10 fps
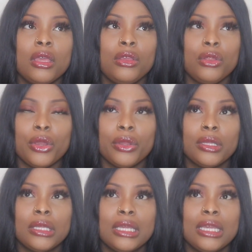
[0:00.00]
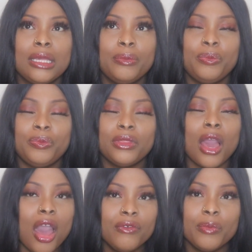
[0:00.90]
you know, the
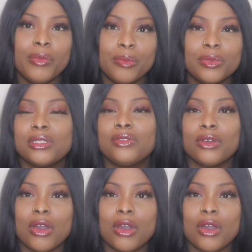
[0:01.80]
other members of the